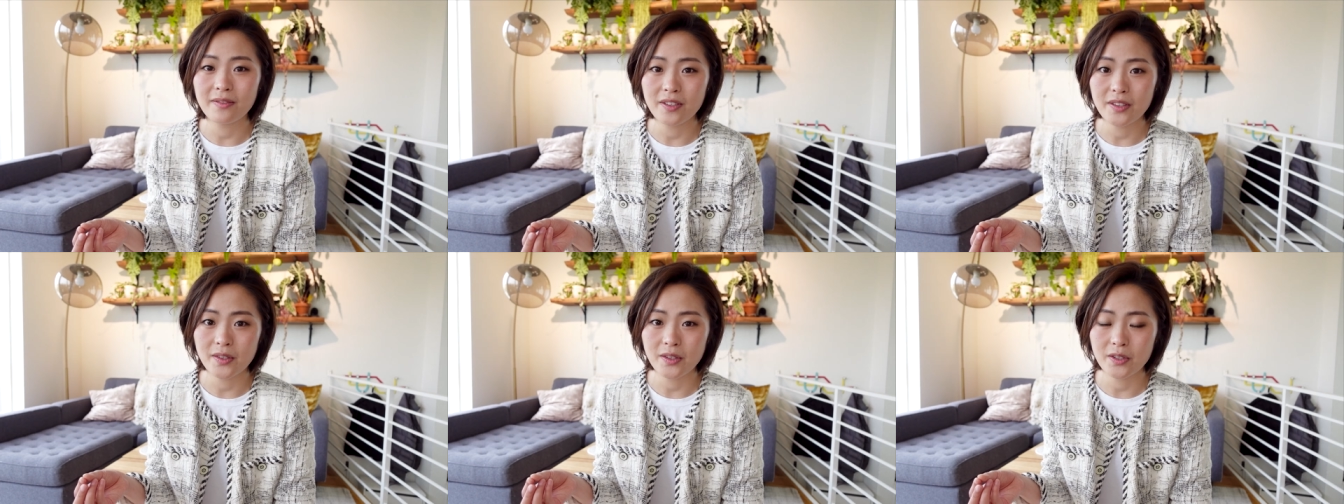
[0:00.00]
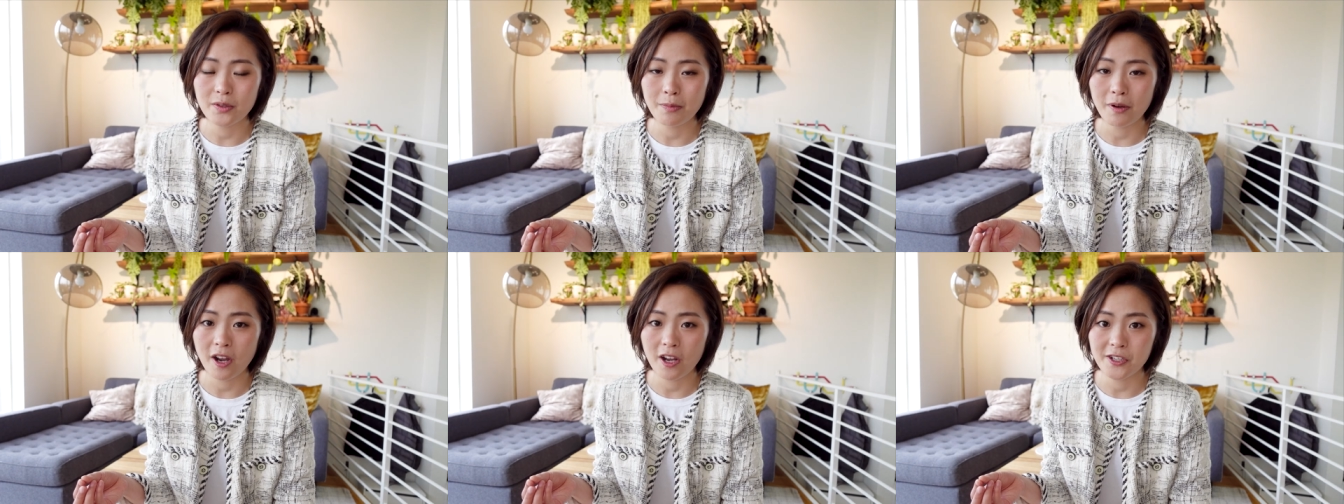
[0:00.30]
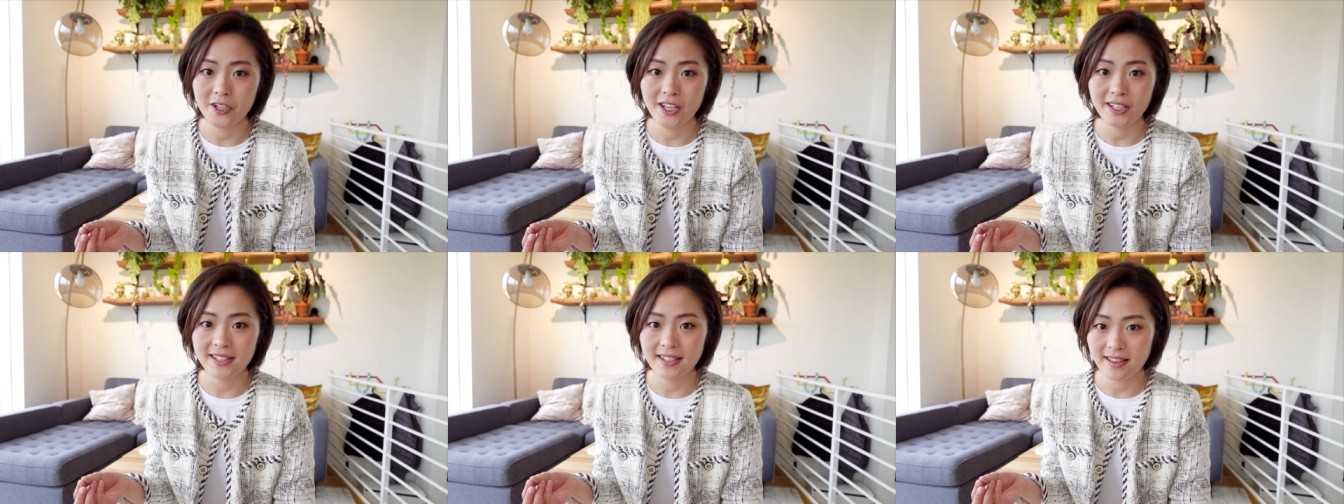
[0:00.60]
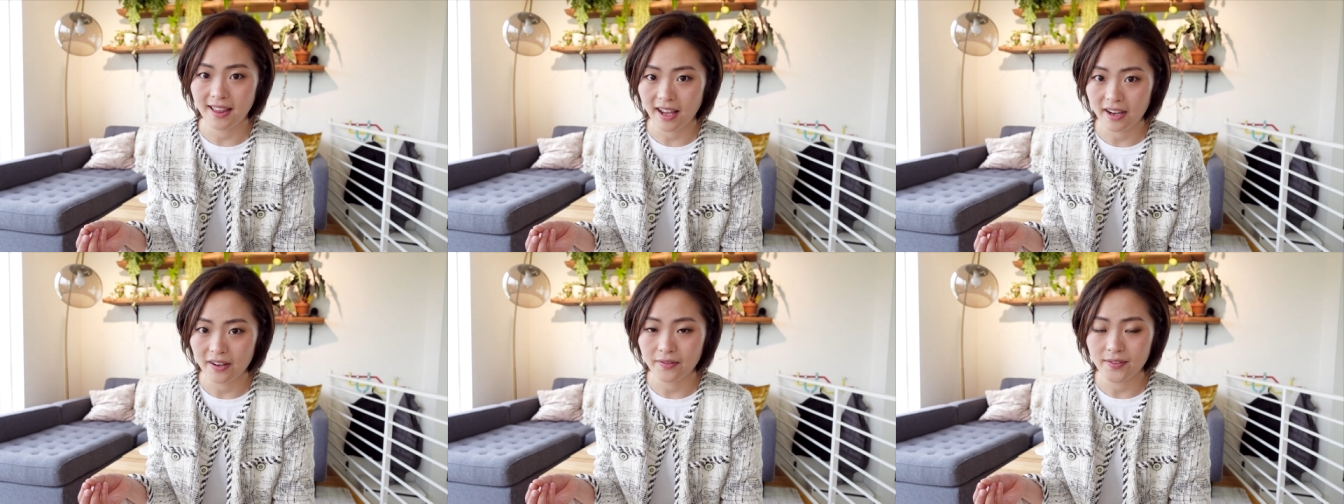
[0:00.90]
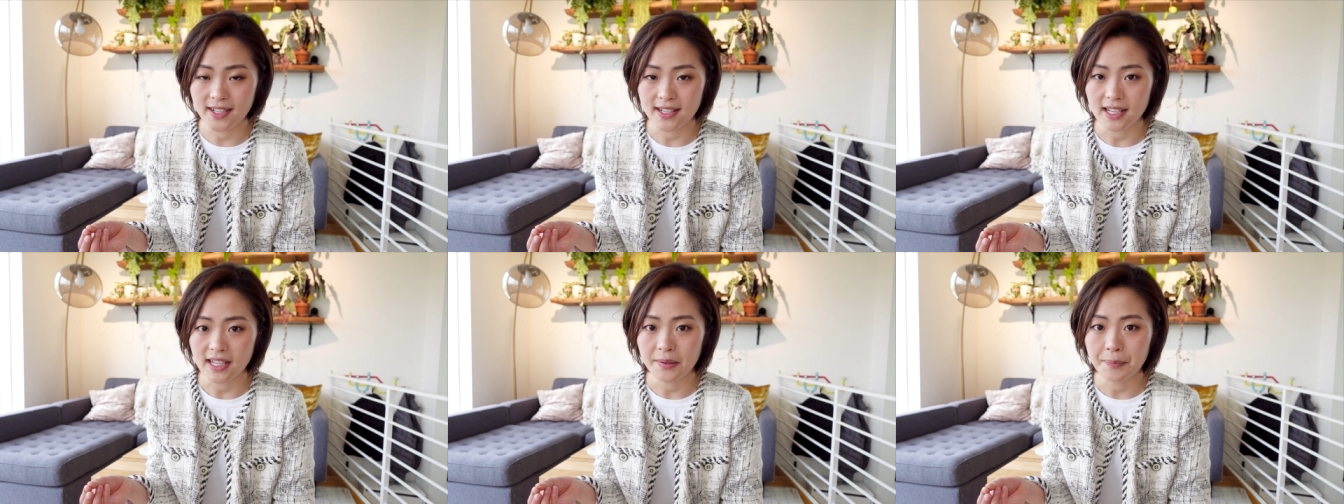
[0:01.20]
research projects that I've
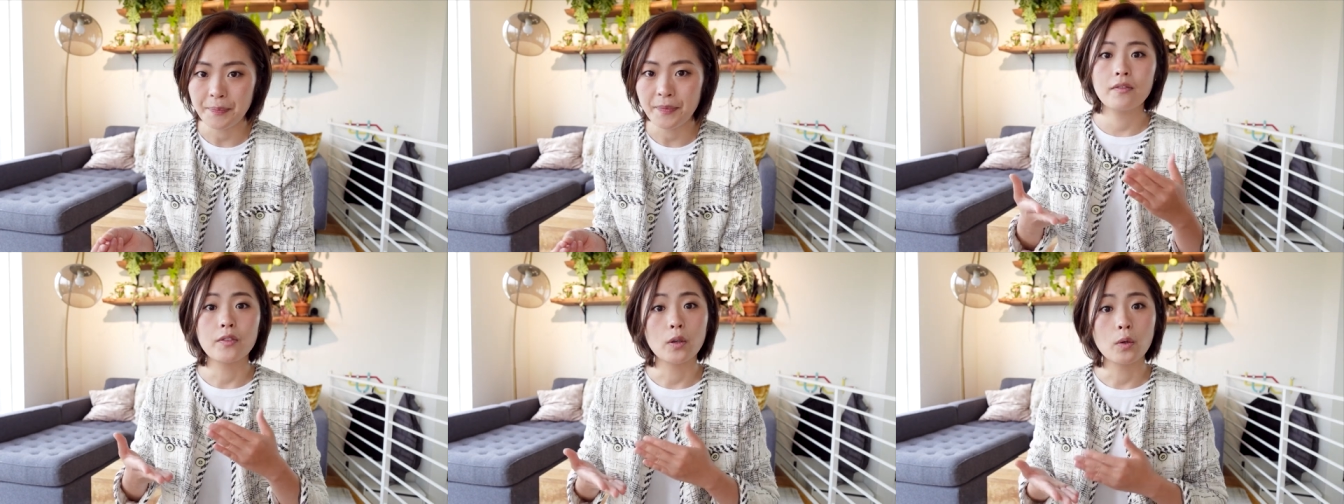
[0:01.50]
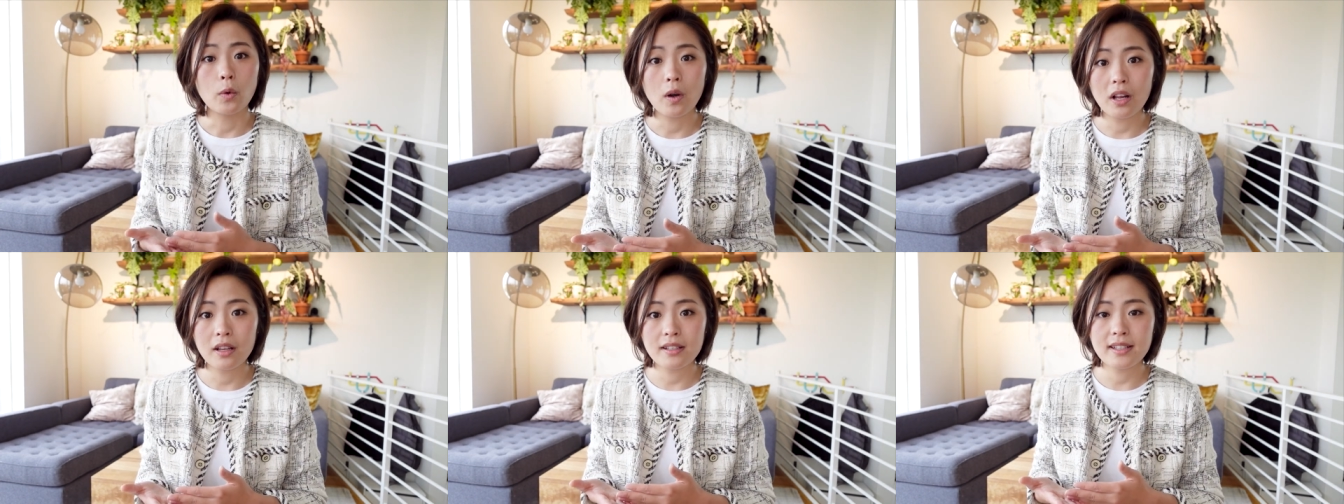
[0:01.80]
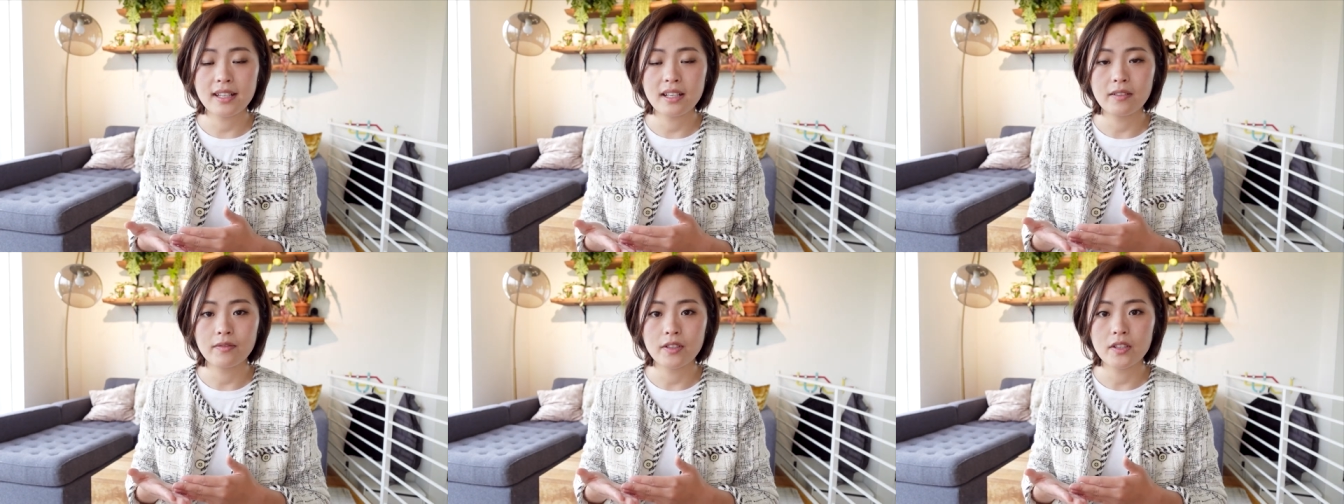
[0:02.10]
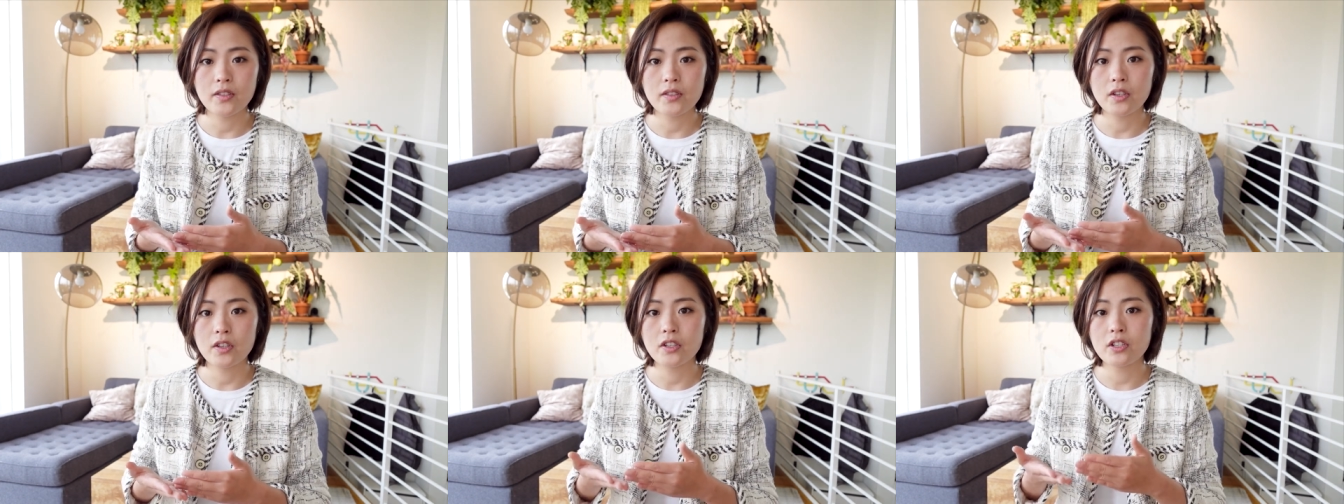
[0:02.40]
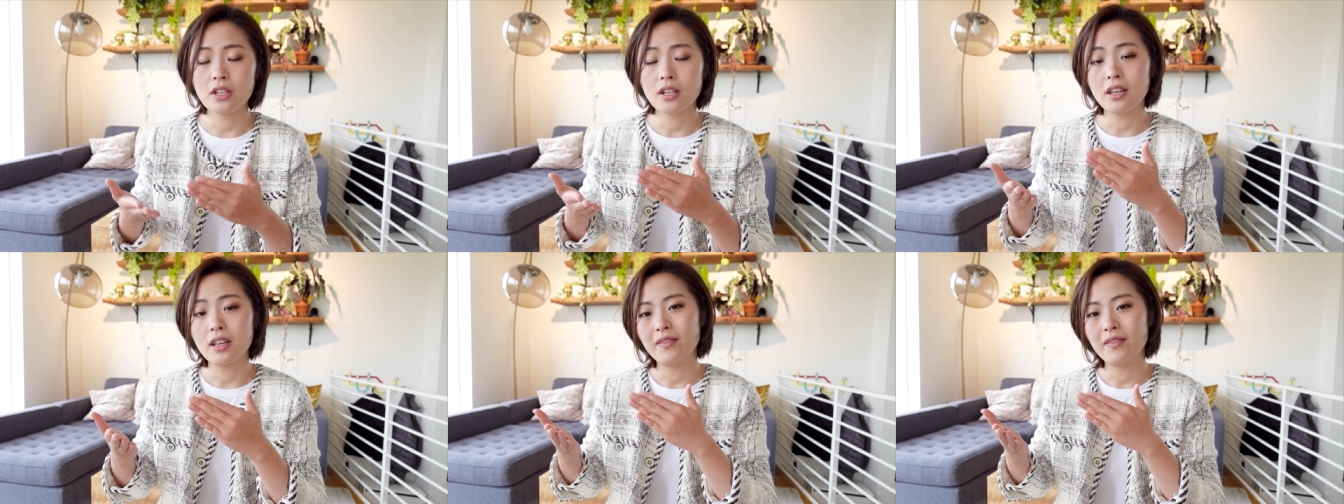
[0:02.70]
seen. For qualitative research,